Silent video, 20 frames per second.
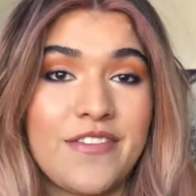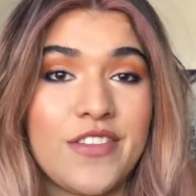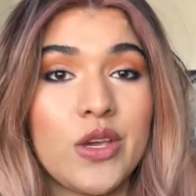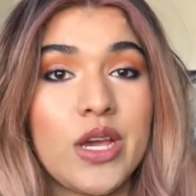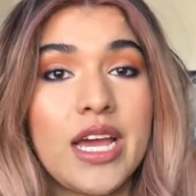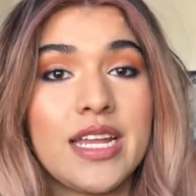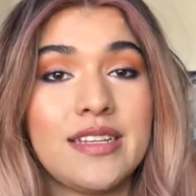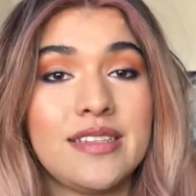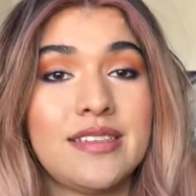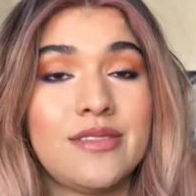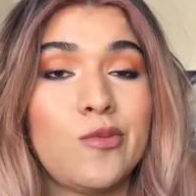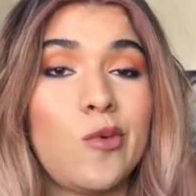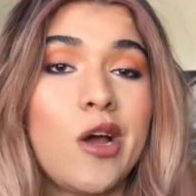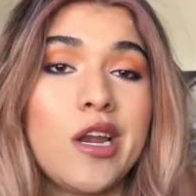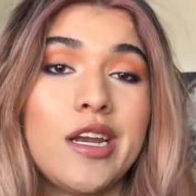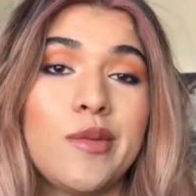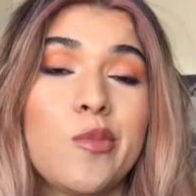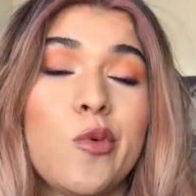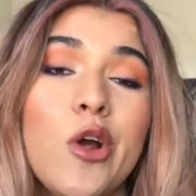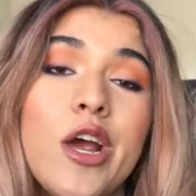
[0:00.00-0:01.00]
If you guys
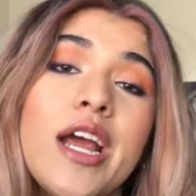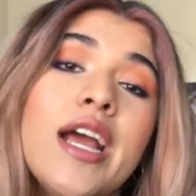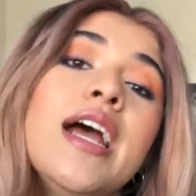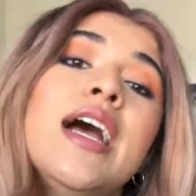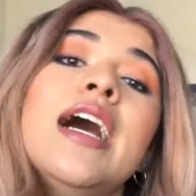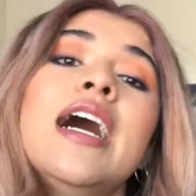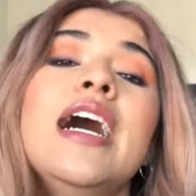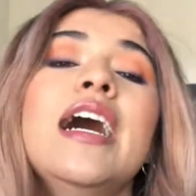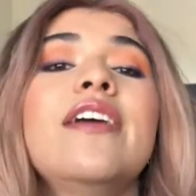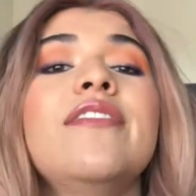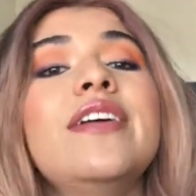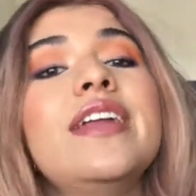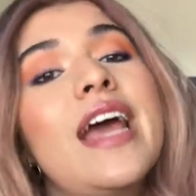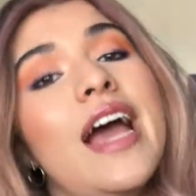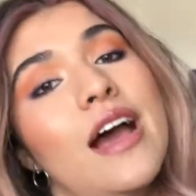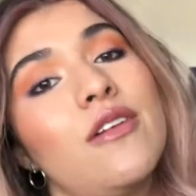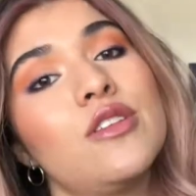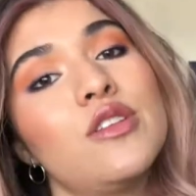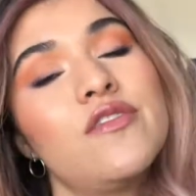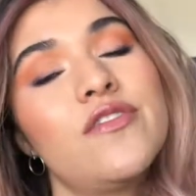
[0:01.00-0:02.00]
wanted more of an
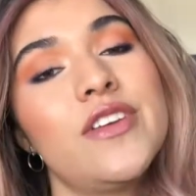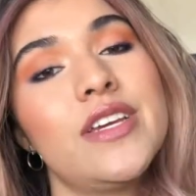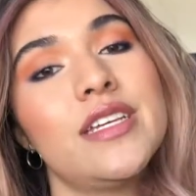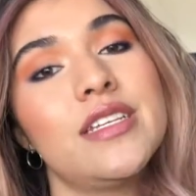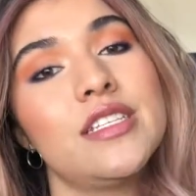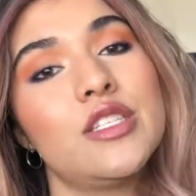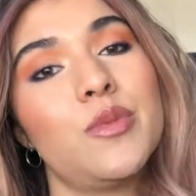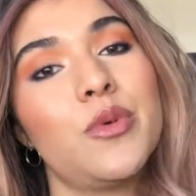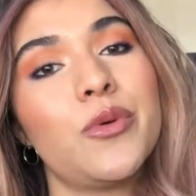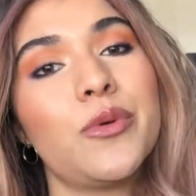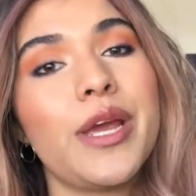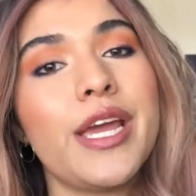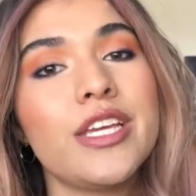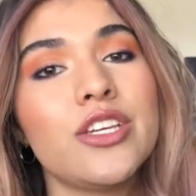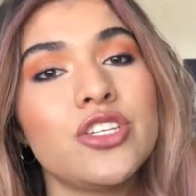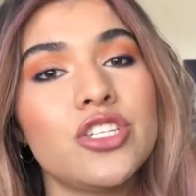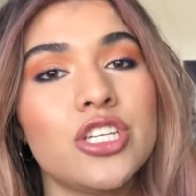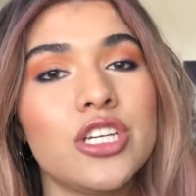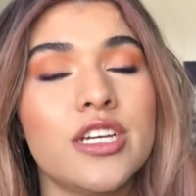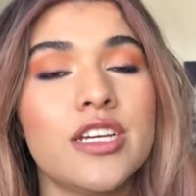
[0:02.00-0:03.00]
outfit
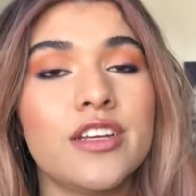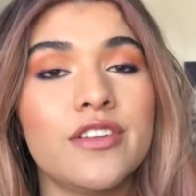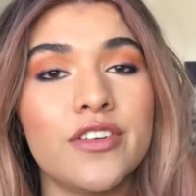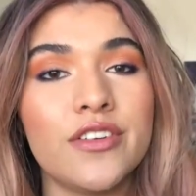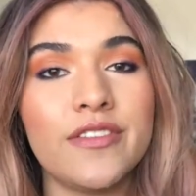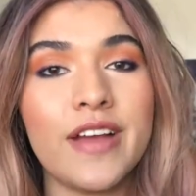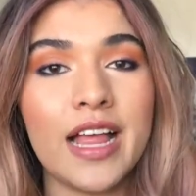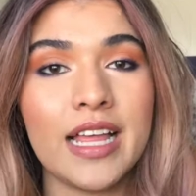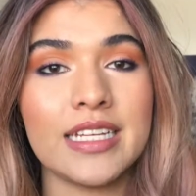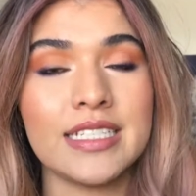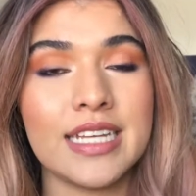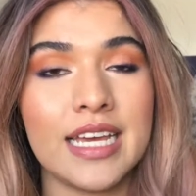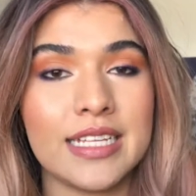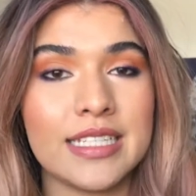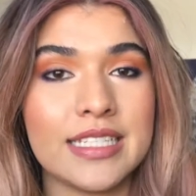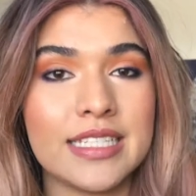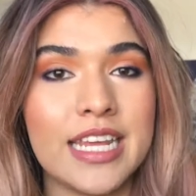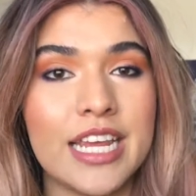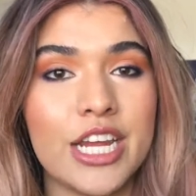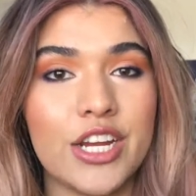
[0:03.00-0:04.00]
inspiration for
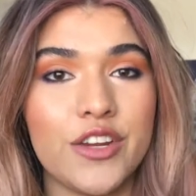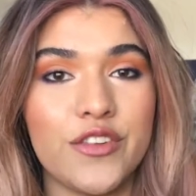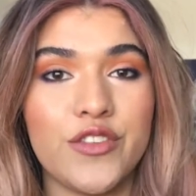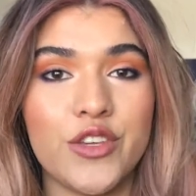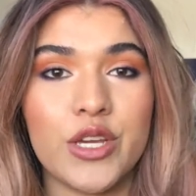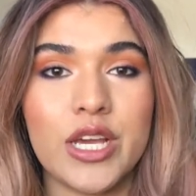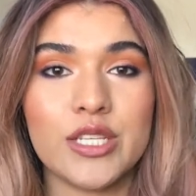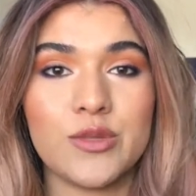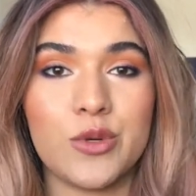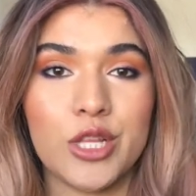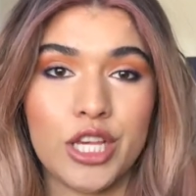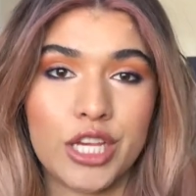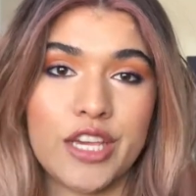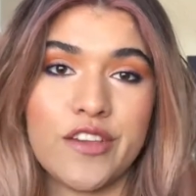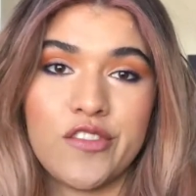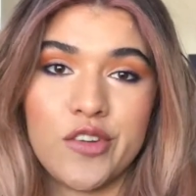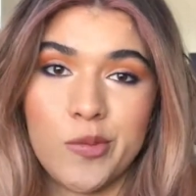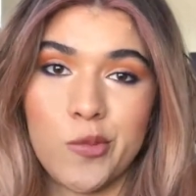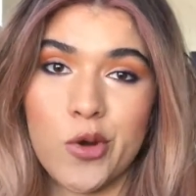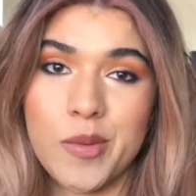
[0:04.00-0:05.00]
Valentine's Day, or if you guys were
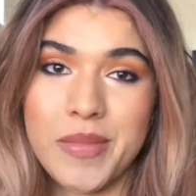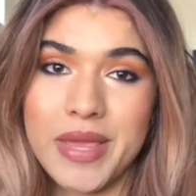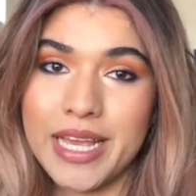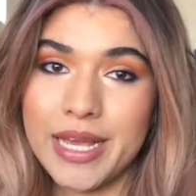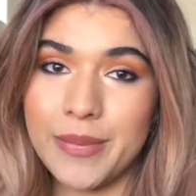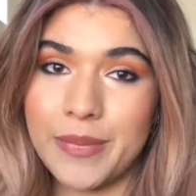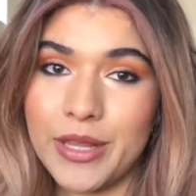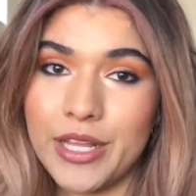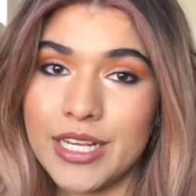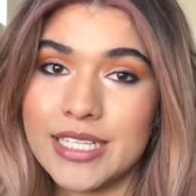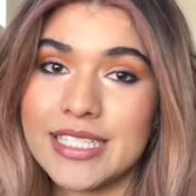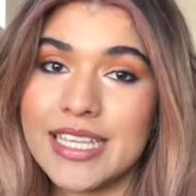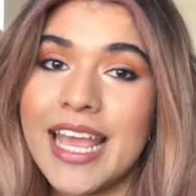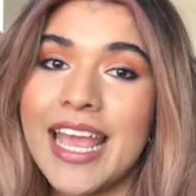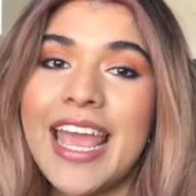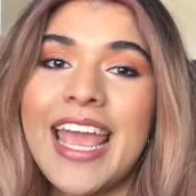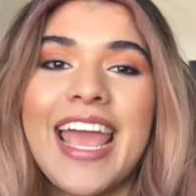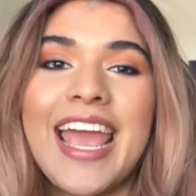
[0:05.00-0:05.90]
looking for more makeup looks.